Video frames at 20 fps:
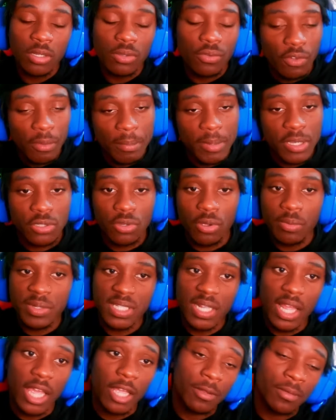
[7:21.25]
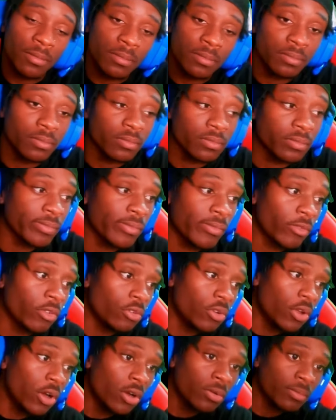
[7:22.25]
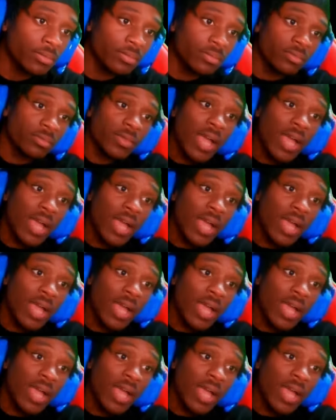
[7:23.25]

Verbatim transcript: You feel me? So it's like, you know,